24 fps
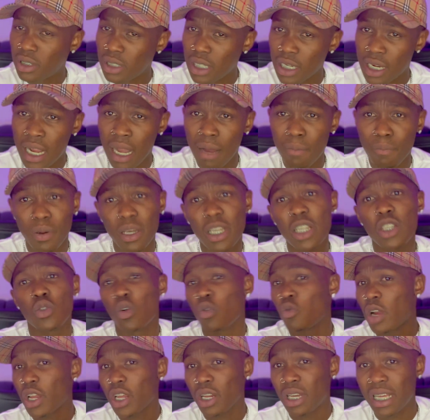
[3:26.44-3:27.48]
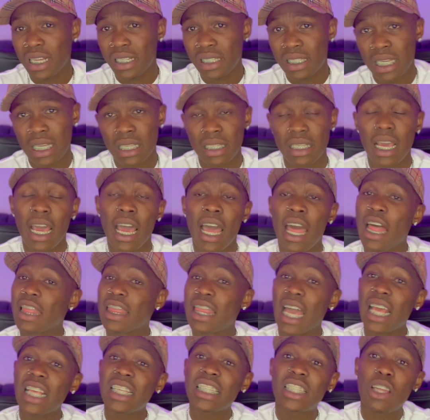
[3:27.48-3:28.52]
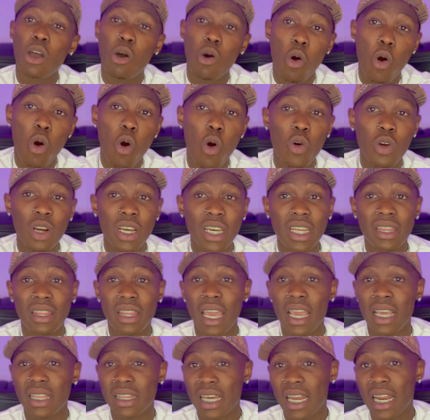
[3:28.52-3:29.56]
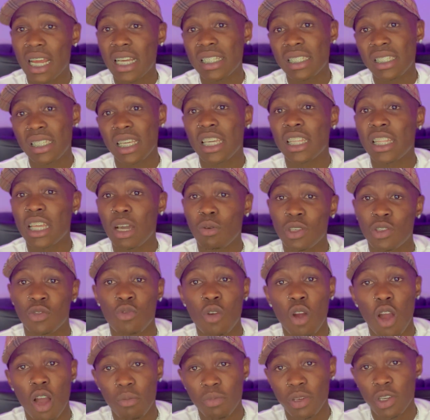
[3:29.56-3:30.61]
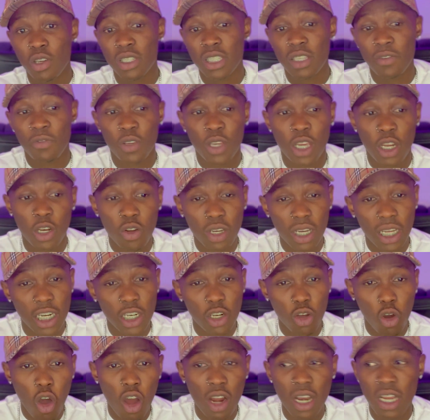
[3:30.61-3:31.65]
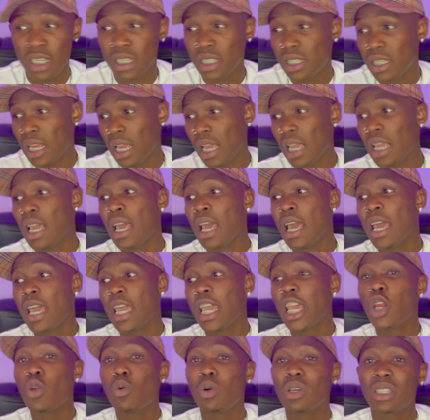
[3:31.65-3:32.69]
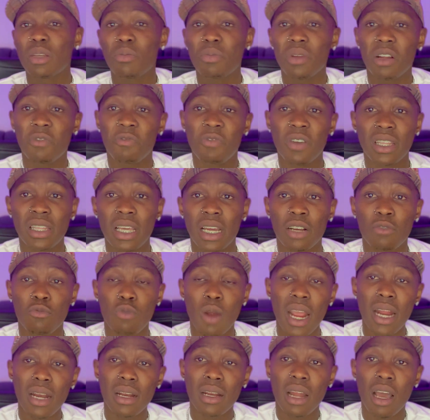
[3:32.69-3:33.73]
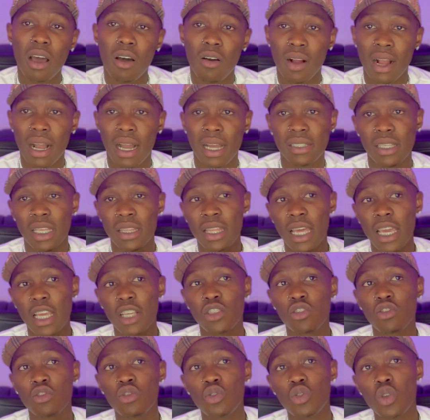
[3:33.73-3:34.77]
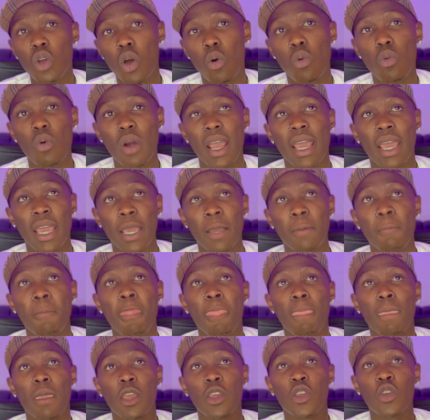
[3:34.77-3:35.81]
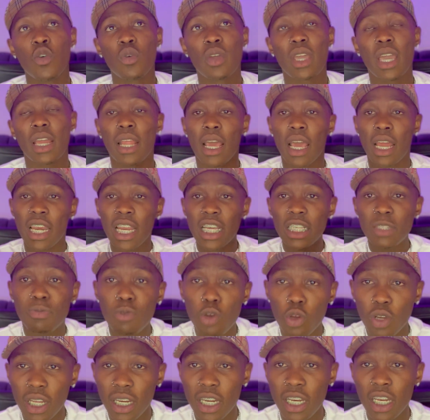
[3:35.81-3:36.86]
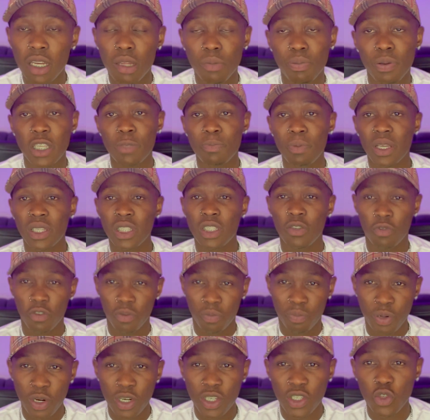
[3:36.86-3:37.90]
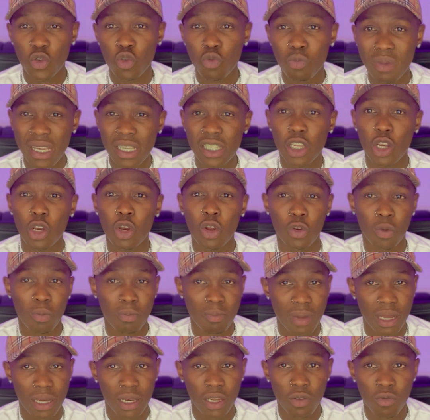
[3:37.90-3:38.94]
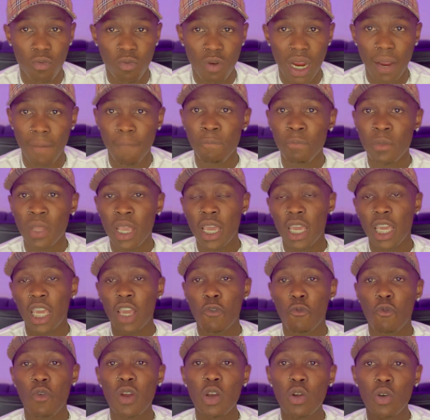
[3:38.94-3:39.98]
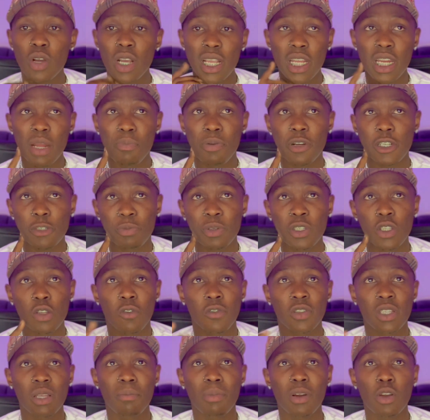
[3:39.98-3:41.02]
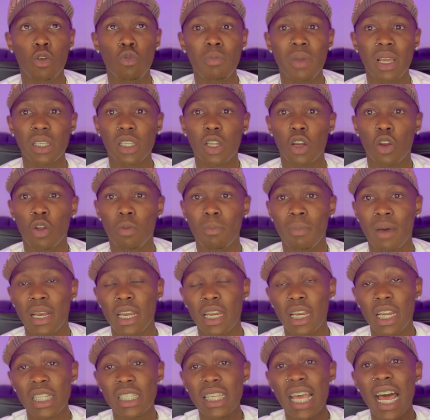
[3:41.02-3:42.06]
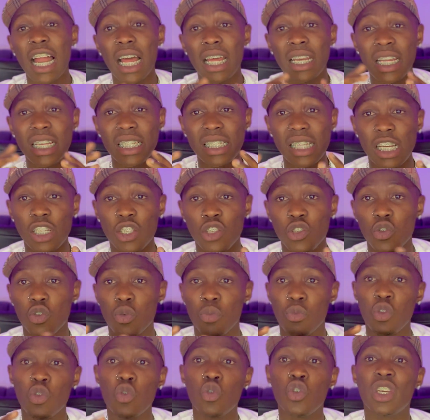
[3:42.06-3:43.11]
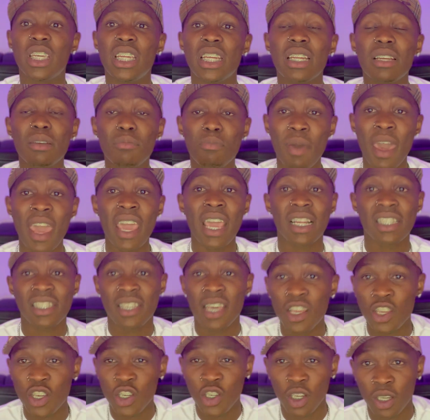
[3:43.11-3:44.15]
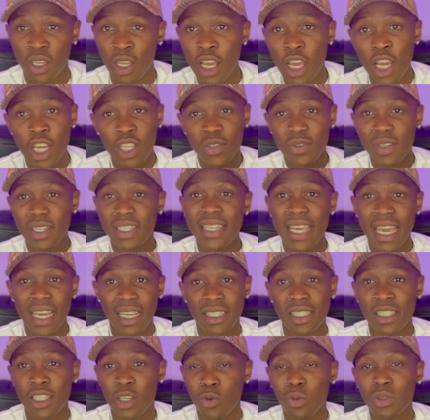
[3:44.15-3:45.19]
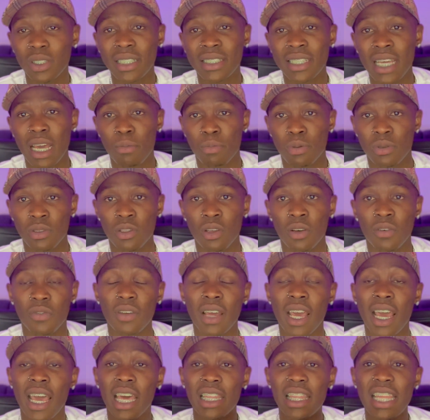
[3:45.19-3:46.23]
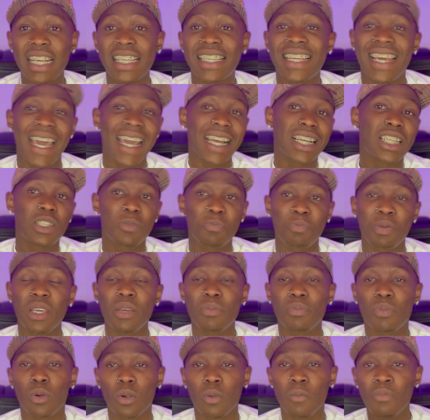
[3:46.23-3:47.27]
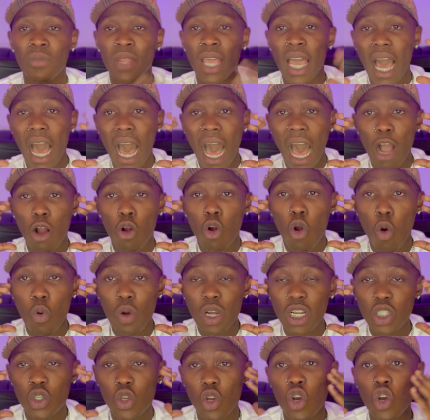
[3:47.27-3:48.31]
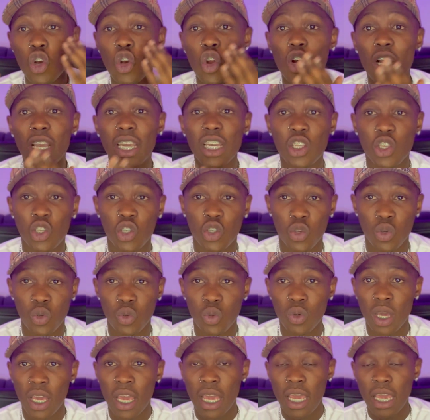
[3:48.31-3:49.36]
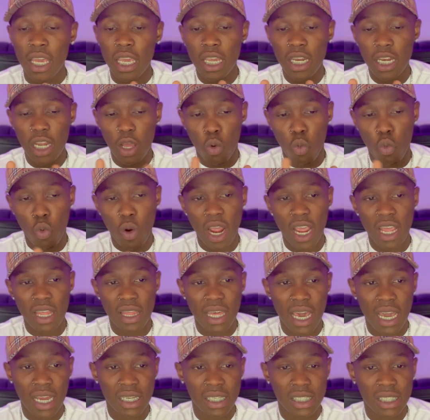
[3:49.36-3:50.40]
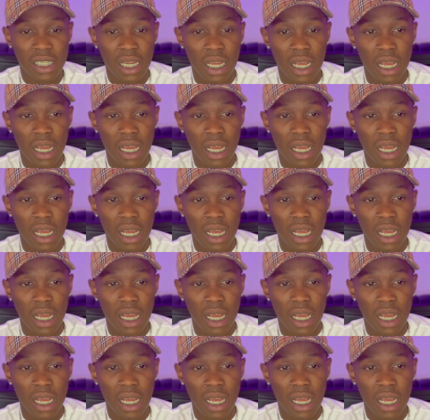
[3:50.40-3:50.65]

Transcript: companies or regulators. That's the only thing that I see that was wrong. Because if you can look at it in the honesty, it was the matter of fact that right now, guys, there is no way you can. Let's look at it in the perspective of a person who makes a lot of money, right? If we look at it in the perspective of somebody who makes a lot of money, let's assume you didn't pay attention to the taxes and all that type of stuff. The tax people are going to look at you in a way that